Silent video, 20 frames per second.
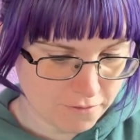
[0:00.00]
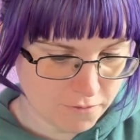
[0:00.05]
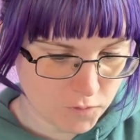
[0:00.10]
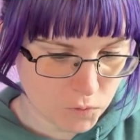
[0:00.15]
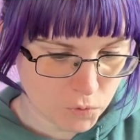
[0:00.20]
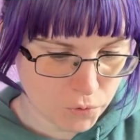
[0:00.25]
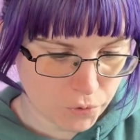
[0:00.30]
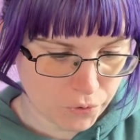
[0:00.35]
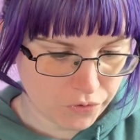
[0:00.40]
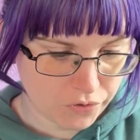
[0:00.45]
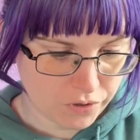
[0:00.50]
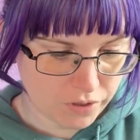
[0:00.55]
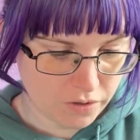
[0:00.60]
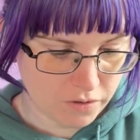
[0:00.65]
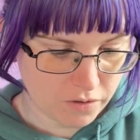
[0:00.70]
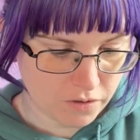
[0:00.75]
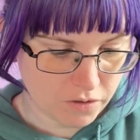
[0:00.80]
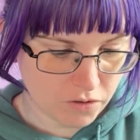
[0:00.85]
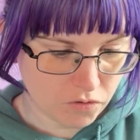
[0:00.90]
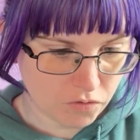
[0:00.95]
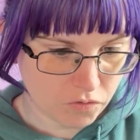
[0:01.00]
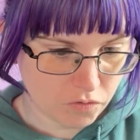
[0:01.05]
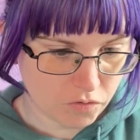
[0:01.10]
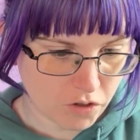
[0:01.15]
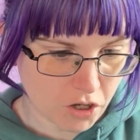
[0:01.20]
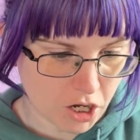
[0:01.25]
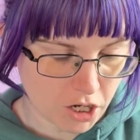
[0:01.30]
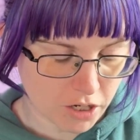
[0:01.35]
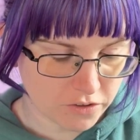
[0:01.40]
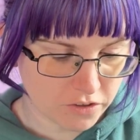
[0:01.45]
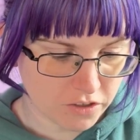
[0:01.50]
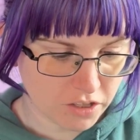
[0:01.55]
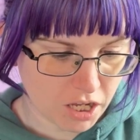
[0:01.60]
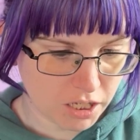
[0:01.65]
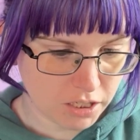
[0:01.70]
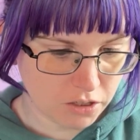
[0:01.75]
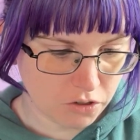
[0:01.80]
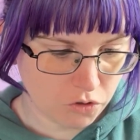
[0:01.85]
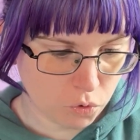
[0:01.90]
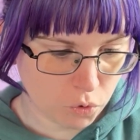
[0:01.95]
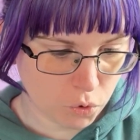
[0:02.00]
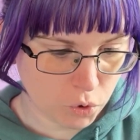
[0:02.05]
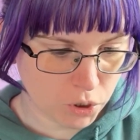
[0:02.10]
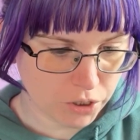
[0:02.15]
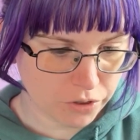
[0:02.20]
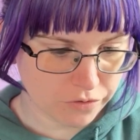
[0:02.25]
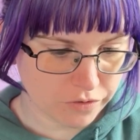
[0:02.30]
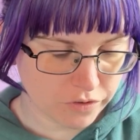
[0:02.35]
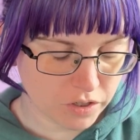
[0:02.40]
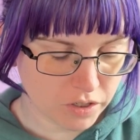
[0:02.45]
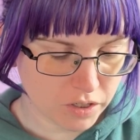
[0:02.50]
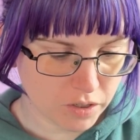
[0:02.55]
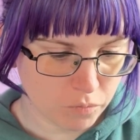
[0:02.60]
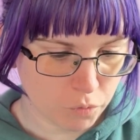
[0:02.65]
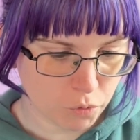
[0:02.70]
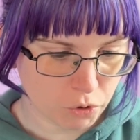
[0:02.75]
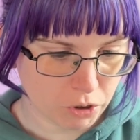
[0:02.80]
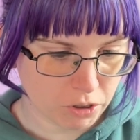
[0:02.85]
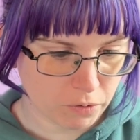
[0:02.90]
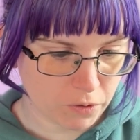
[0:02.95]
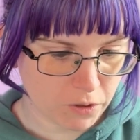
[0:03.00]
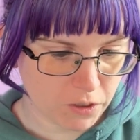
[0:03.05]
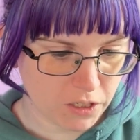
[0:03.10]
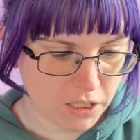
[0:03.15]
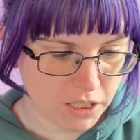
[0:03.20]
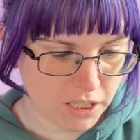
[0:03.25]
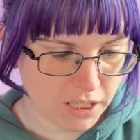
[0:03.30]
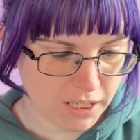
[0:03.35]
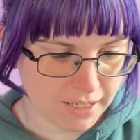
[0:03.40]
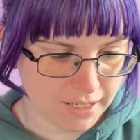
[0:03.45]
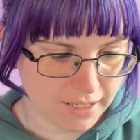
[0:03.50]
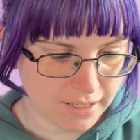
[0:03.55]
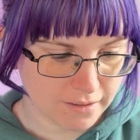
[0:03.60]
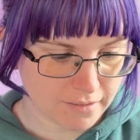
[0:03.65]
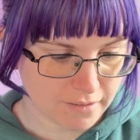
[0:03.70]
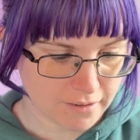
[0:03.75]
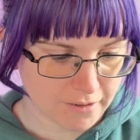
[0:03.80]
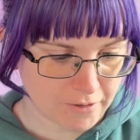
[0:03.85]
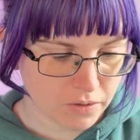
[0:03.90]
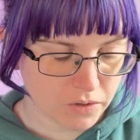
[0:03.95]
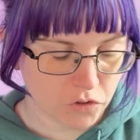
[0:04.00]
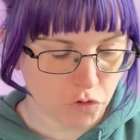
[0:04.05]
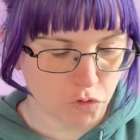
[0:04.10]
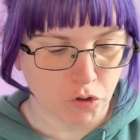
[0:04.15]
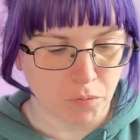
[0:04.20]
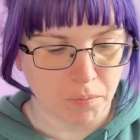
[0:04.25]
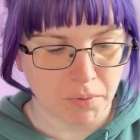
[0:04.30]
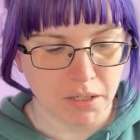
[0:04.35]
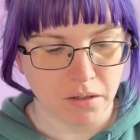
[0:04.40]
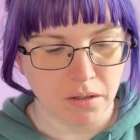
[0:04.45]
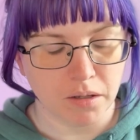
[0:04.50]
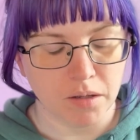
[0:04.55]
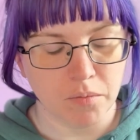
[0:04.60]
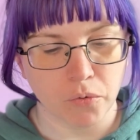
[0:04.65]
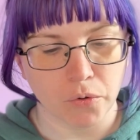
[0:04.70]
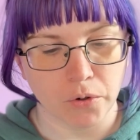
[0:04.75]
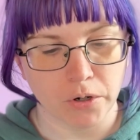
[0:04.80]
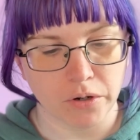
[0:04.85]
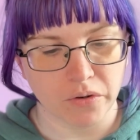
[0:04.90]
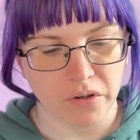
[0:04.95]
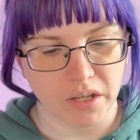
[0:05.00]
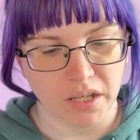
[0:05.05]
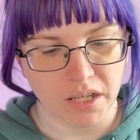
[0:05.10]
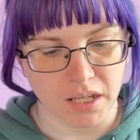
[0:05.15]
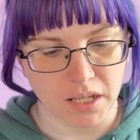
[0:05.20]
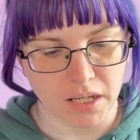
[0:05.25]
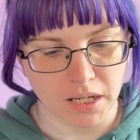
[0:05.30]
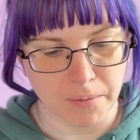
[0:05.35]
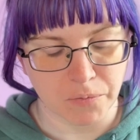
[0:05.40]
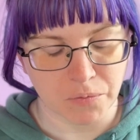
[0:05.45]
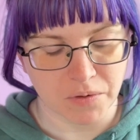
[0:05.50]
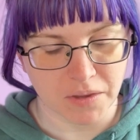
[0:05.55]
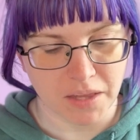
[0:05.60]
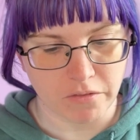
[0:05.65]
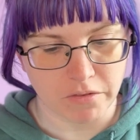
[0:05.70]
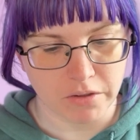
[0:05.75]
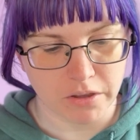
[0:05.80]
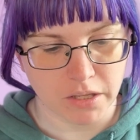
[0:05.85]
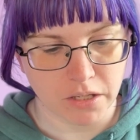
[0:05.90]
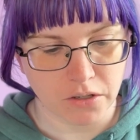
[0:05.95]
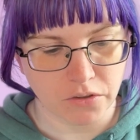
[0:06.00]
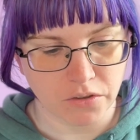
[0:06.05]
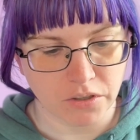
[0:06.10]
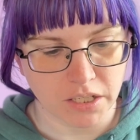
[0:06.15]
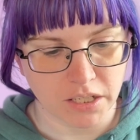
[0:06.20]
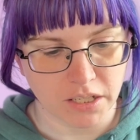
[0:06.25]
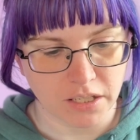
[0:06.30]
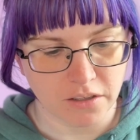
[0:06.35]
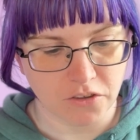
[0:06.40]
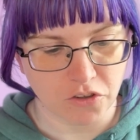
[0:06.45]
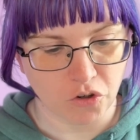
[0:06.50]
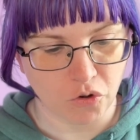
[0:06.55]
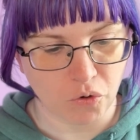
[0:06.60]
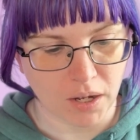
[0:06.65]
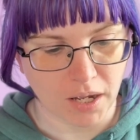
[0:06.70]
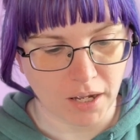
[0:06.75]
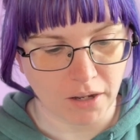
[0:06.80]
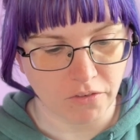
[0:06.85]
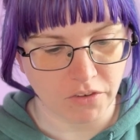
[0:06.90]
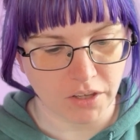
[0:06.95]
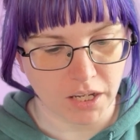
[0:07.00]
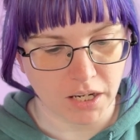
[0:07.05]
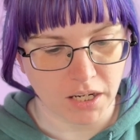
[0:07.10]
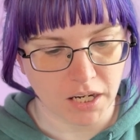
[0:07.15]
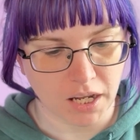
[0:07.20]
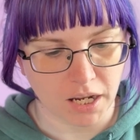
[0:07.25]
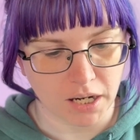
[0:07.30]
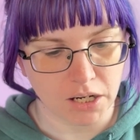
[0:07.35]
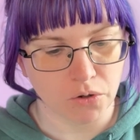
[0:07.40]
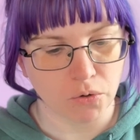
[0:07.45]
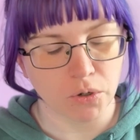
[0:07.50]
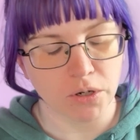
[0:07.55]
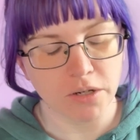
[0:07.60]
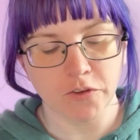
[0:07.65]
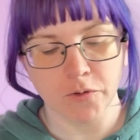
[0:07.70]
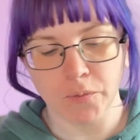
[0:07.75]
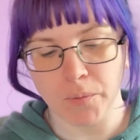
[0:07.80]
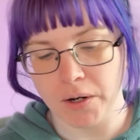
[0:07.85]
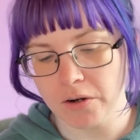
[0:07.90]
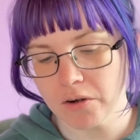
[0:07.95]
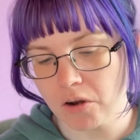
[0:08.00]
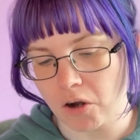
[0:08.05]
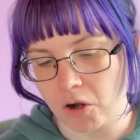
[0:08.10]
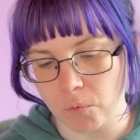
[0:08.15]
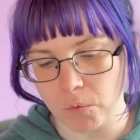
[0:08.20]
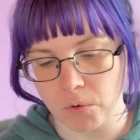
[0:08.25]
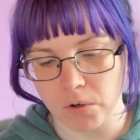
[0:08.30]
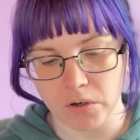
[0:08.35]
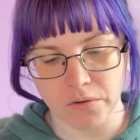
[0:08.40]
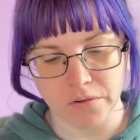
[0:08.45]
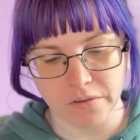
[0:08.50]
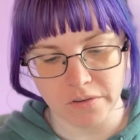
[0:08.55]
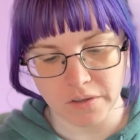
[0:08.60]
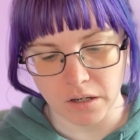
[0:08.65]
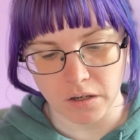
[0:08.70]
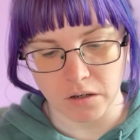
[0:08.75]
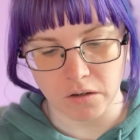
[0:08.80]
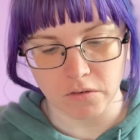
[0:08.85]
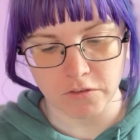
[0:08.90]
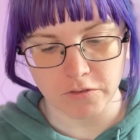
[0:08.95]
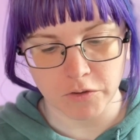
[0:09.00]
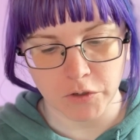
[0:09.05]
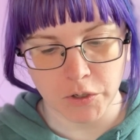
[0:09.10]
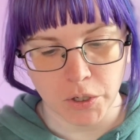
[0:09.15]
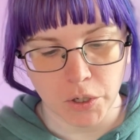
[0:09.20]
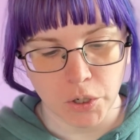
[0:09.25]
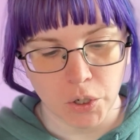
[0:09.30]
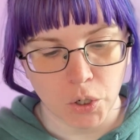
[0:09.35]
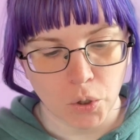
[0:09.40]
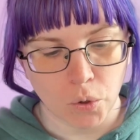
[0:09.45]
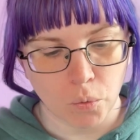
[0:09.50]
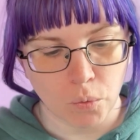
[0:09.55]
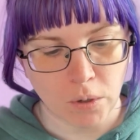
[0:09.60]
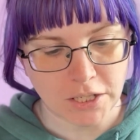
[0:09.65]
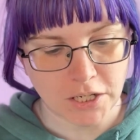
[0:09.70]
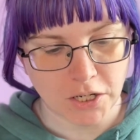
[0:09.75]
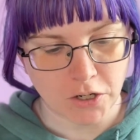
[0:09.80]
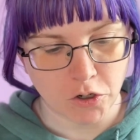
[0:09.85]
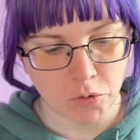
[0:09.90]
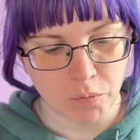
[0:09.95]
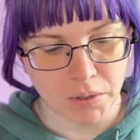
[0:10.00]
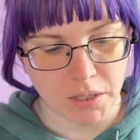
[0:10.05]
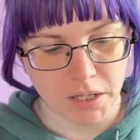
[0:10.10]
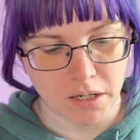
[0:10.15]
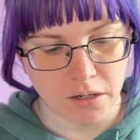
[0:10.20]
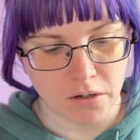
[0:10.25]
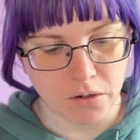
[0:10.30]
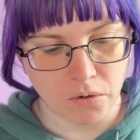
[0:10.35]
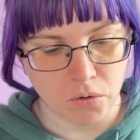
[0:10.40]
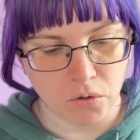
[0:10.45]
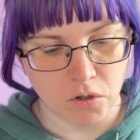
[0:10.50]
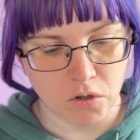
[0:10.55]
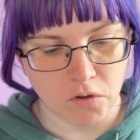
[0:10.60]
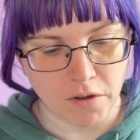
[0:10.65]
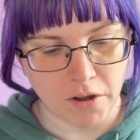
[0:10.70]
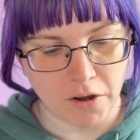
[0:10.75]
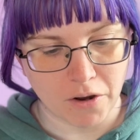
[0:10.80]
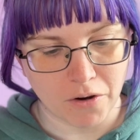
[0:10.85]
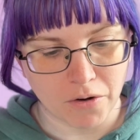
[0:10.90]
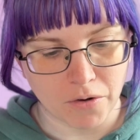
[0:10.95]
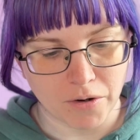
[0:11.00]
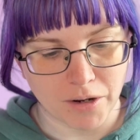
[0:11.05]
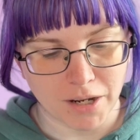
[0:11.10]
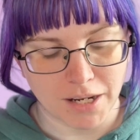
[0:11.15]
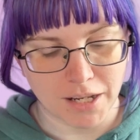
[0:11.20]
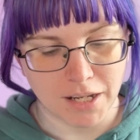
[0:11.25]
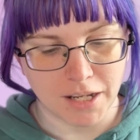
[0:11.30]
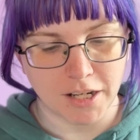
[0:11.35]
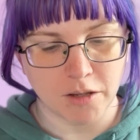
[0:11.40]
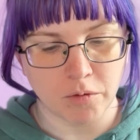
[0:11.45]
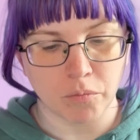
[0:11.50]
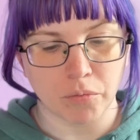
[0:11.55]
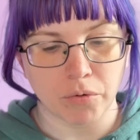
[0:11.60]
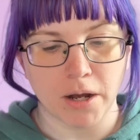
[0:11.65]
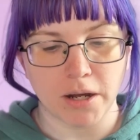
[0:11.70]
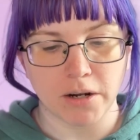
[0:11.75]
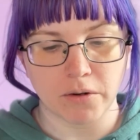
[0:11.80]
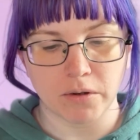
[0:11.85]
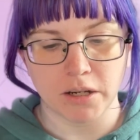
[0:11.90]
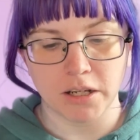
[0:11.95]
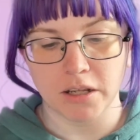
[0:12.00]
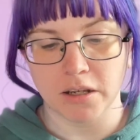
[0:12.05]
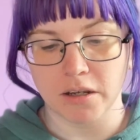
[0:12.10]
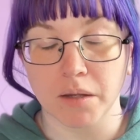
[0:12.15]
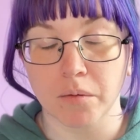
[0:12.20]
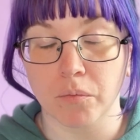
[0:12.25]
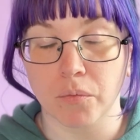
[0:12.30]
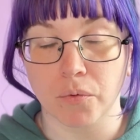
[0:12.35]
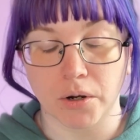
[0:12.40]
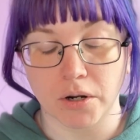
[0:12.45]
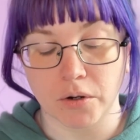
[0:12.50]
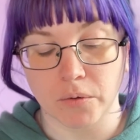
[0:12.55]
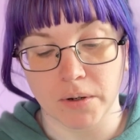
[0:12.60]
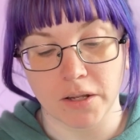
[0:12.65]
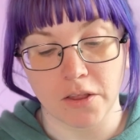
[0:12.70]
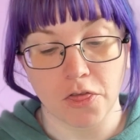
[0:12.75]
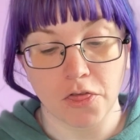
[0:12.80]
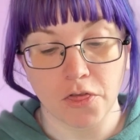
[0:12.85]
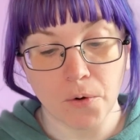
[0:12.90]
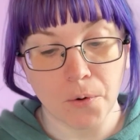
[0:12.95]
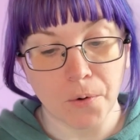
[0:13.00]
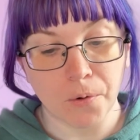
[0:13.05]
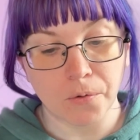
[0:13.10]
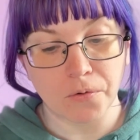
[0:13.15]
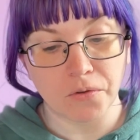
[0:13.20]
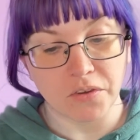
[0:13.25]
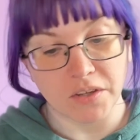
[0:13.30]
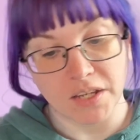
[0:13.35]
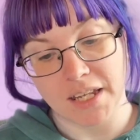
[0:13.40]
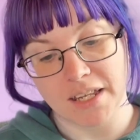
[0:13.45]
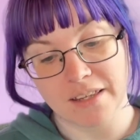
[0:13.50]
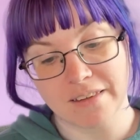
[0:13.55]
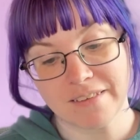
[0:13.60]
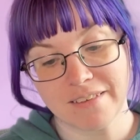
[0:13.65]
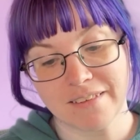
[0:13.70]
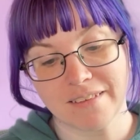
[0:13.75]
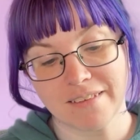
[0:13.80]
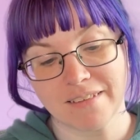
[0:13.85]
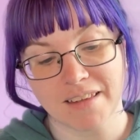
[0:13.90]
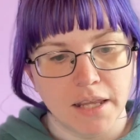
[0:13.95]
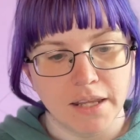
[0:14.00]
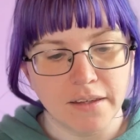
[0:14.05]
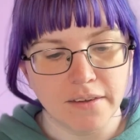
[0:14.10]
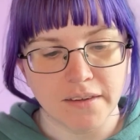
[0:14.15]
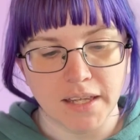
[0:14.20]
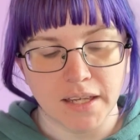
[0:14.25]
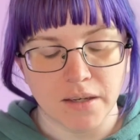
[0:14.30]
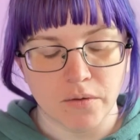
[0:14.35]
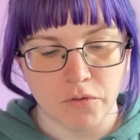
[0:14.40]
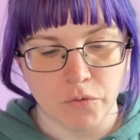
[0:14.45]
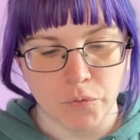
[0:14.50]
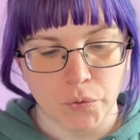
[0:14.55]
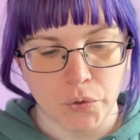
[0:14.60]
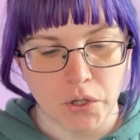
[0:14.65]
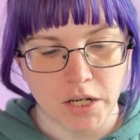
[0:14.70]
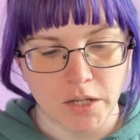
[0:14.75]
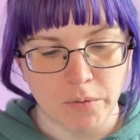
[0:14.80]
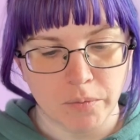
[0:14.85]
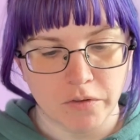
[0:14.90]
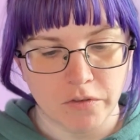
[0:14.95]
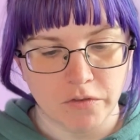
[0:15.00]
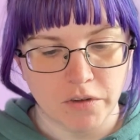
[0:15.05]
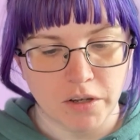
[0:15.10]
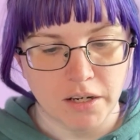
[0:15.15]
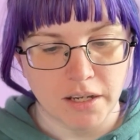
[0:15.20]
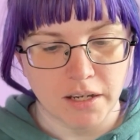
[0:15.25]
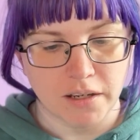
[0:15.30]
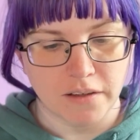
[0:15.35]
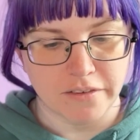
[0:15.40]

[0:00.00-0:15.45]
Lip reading: Four Seasons Fox Night Court embroidery kit. This dreamy embroidery kit comes with everything you'll need to craft a night court inspired artwork yourself. Whether you're a beginner or you're already an embroidery enthusiast, this kit was created to be fun